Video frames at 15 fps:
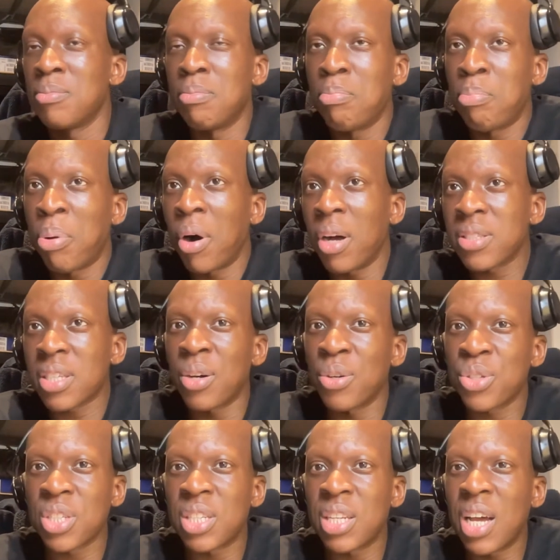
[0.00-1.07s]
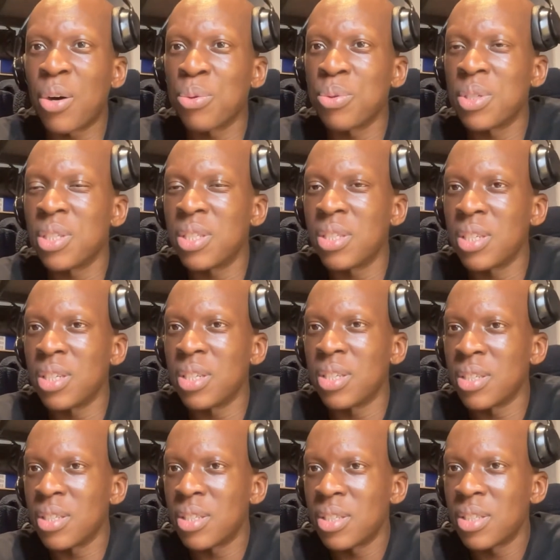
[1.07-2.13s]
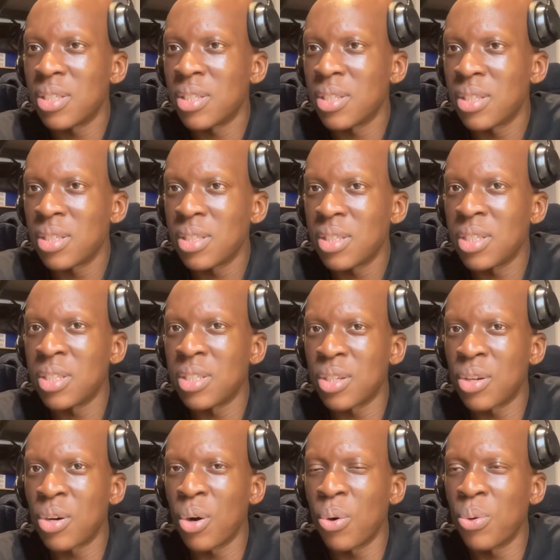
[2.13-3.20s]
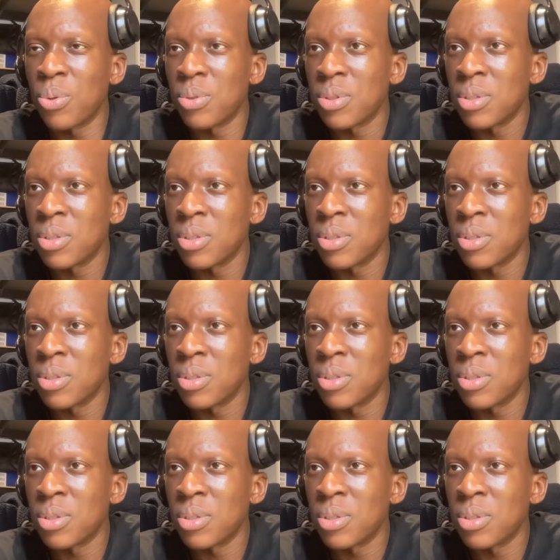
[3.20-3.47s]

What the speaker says: Past El Shanawi in the goal.